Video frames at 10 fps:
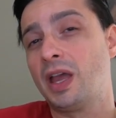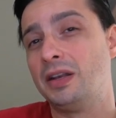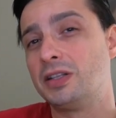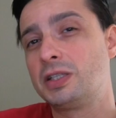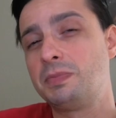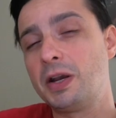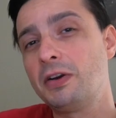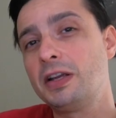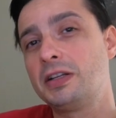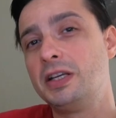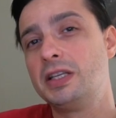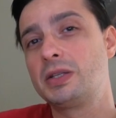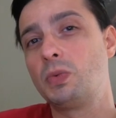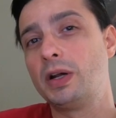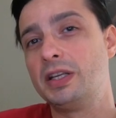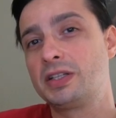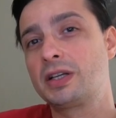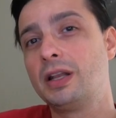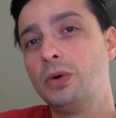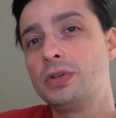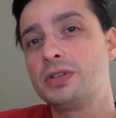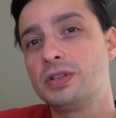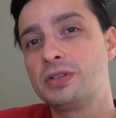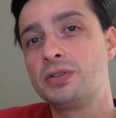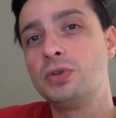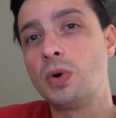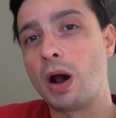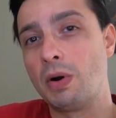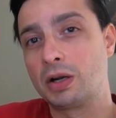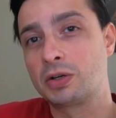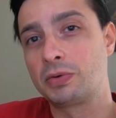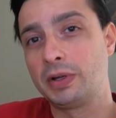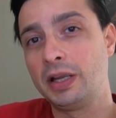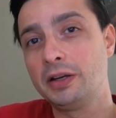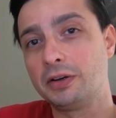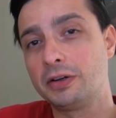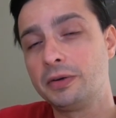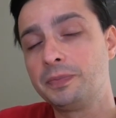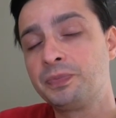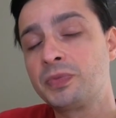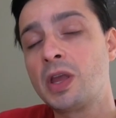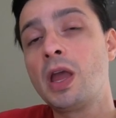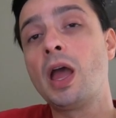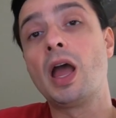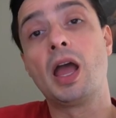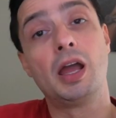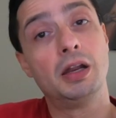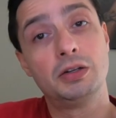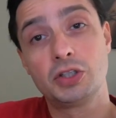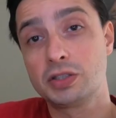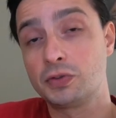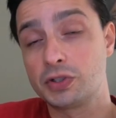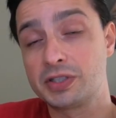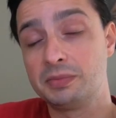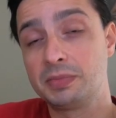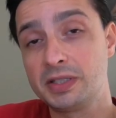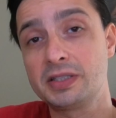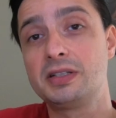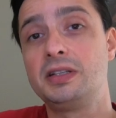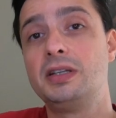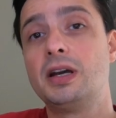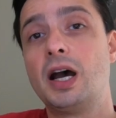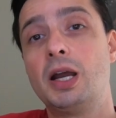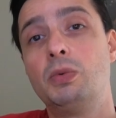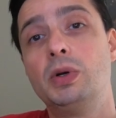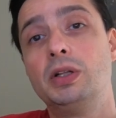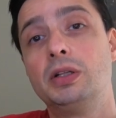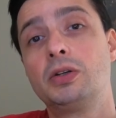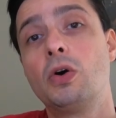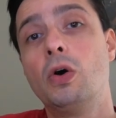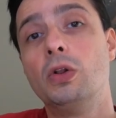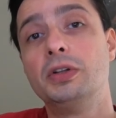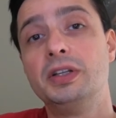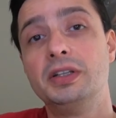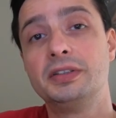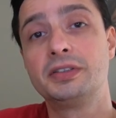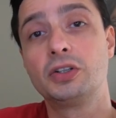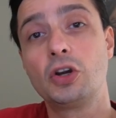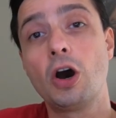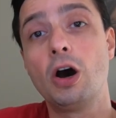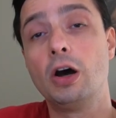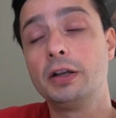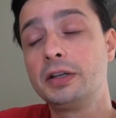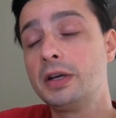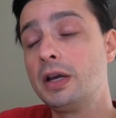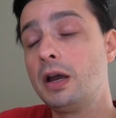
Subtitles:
And the spirit is what is closest to our creator, and just for simplicity I will call this God,